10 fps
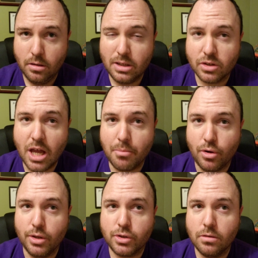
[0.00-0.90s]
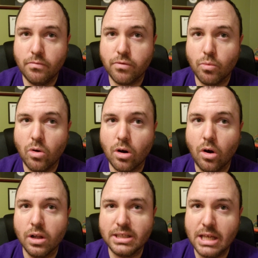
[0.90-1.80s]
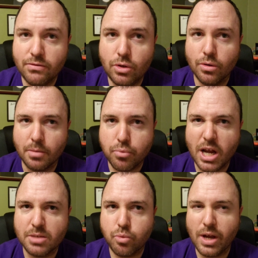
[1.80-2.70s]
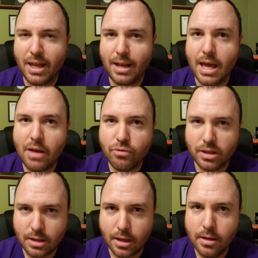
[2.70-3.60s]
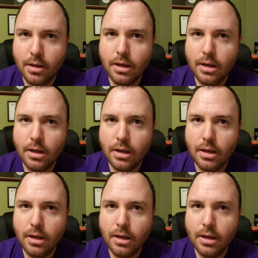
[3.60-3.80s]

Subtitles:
This camera is, for what all it gives you and the price point and everything.